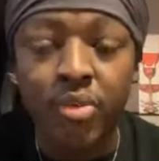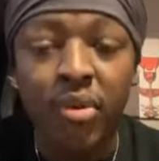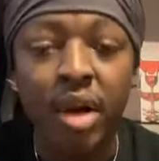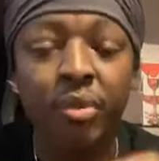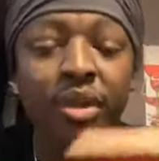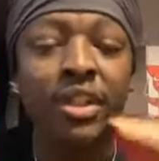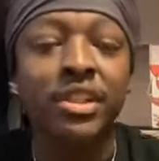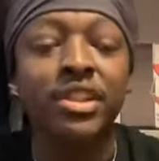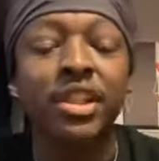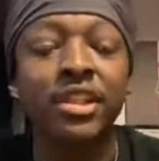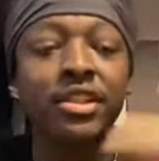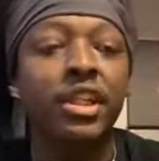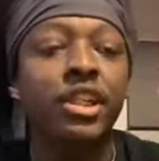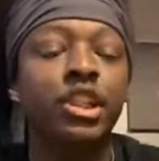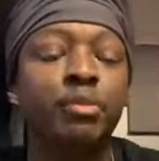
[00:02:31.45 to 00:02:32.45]
Right? When he
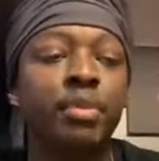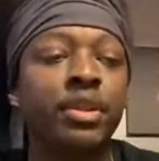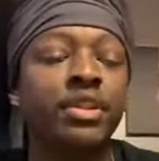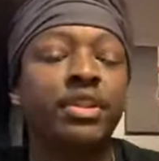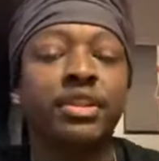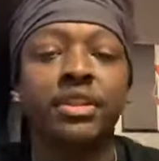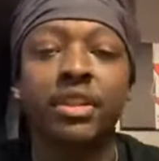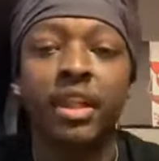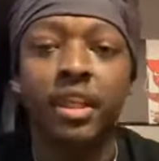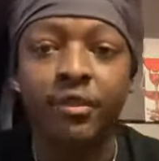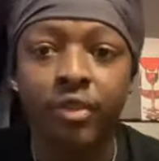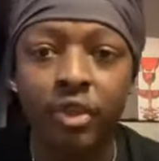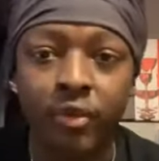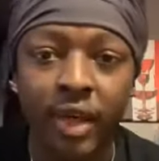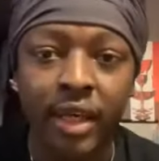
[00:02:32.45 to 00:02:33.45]
judged us, put us in
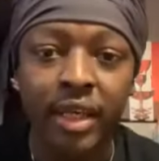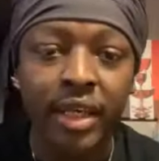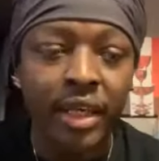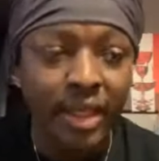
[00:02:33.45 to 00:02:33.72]
slavery, right?